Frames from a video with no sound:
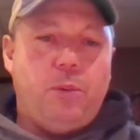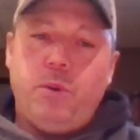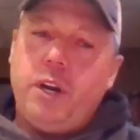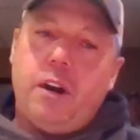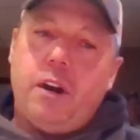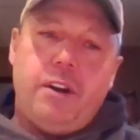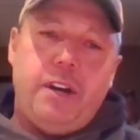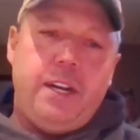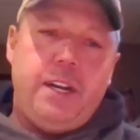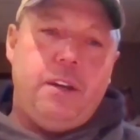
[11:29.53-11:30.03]
We
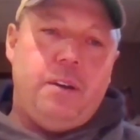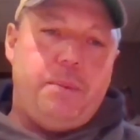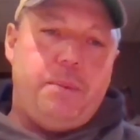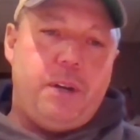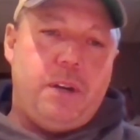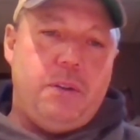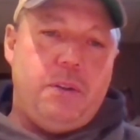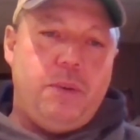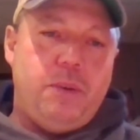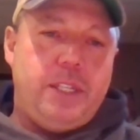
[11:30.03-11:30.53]
are in
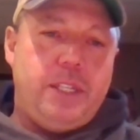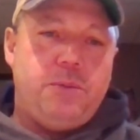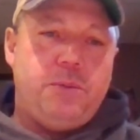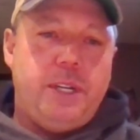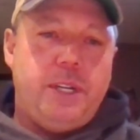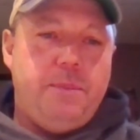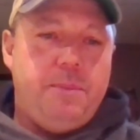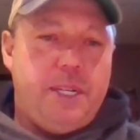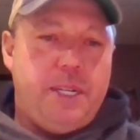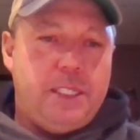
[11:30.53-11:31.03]
Alberta. Wait
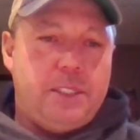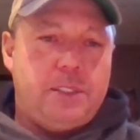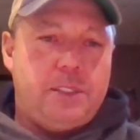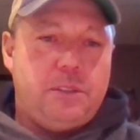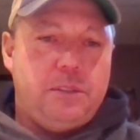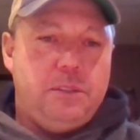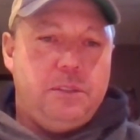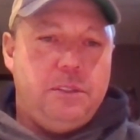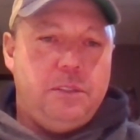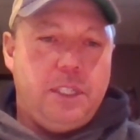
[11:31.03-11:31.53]
20
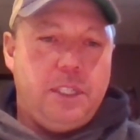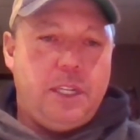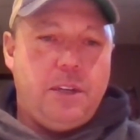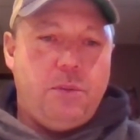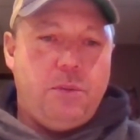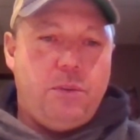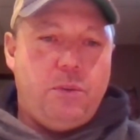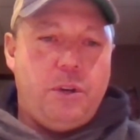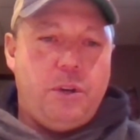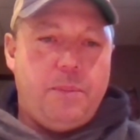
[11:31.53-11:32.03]
minutes. It'll
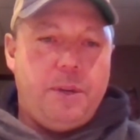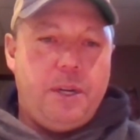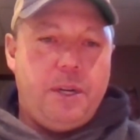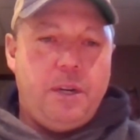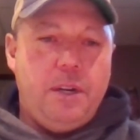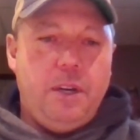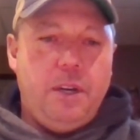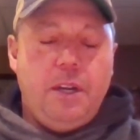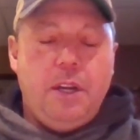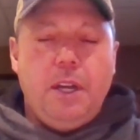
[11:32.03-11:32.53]
get warmer.